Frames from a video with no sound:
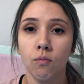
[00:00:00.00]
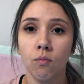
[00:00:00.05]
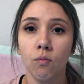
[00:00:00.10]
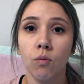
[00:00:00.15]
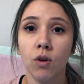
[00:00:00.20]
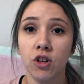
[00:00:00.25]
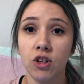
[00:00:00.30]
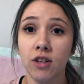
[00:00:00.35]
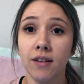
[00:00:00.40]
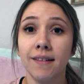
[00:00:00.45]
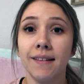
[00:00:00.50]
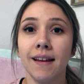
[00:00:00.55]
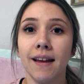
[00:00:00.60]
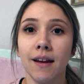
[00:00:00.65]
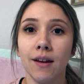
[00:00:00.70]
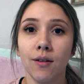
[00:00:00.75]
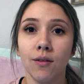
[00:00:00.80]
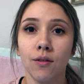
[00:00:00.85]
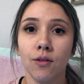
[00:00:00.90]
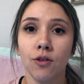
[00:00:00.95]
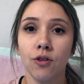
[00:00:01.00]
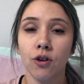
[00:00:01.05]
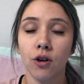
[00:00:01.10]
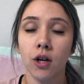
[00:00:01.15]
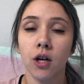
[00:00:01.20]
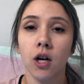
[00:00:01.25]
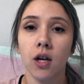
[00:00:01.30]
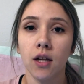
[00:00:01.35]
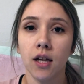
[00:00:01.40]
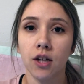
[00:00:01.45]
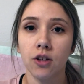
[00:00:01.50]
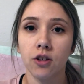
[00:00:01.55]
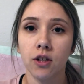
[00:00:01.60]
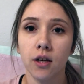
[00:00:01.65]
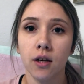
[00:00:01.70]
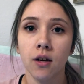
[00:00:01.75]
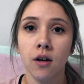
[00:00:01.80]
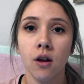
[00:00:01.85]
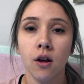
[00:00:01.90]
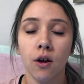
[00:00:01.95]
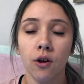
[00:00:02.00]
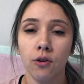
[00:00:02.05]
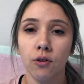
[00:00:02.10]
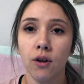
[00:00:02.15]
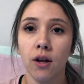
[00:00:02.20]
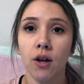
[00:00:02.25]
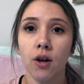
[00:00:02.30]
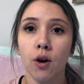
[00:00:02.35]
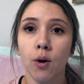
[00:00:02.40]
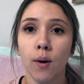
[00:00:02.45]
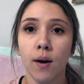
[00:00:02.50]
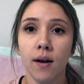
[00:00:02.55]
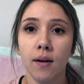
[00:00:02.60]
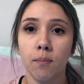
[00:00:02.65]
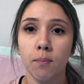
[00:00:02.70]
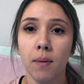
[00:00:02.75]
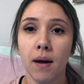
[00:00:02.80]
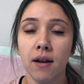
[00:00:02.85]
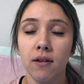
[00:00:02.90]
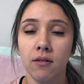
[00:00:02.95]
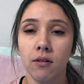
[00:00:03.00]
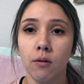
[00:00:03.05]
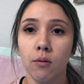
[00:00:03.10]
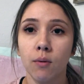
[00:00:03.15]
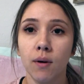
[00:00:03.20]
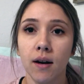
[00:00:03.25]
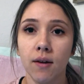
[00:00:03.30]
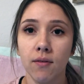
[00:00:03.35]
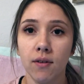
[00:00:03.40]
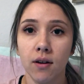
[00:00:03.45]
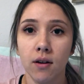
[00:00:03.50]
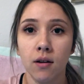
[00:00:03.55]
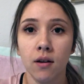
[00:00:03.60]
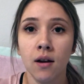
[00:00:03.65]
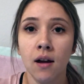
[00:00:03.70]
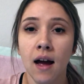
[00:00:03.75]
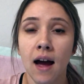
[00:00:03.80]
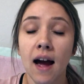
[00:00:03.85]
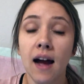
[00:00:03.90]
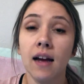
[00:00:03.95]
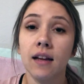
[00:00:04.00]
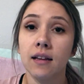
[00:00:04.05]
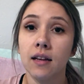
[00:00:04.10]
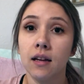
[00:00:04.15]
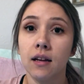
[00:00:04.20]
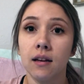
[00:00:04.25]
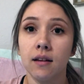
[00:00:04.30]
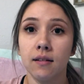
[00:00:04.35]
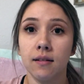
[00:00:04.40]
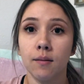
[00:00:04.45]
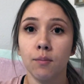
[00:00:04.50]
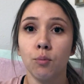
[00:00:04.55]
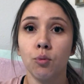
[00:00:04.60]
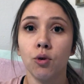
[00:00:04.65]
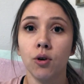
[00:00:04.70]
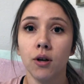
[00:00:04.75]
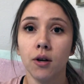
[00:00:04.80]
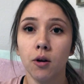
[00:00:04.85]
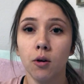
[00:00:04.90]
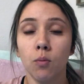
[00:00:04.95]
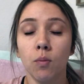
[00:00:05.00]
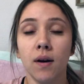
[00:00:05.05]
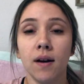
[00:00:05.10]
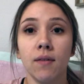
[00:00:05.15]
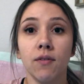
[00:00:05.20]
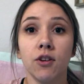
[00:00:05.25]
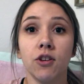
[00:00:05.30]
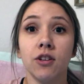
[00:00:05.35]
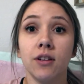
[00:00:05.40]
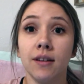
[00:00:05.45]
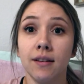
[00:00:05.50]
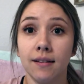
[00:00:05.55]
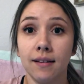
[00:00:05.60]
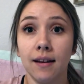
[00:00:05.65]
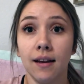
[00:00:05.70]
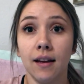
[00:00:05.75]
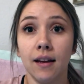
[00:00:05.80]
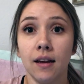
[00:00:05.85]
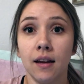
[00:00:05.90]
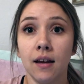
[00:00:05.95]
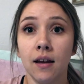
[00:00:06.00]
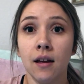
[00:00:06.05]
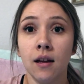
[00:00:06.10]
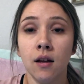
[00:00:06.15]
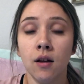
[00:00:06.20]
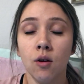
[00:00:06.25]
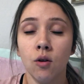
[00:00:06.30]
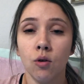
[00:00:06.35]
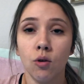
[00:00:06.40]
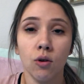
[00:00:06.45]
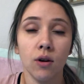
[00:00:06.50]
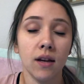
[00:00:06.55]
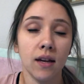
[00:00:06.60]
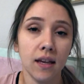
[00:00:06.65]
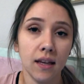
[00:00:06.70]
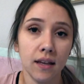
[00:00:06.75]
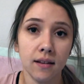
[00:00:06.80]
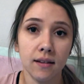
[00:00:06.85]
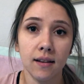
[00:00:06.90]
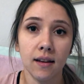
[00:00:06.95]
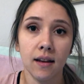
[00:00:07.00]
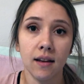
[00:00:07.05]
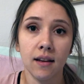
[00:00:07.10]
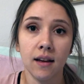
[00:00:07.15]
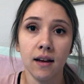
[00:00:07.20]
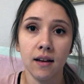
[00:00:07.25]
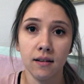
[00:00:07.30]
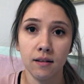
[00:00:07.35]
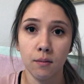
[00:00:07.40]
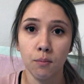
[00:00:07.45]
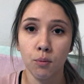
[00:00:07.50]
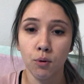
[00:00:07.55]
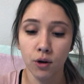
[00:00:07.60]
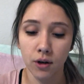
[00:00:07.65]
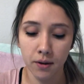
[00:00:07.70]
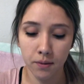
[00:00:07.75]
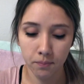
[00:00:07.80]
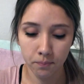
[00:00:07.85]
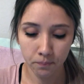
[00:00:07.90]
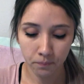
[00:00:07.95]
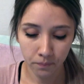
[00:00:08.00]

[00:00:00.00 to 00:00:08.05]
what she's saying during our lecture. So I'll go ahead and pencil whatever I think is important or whatever she's saying or he is saying that is important.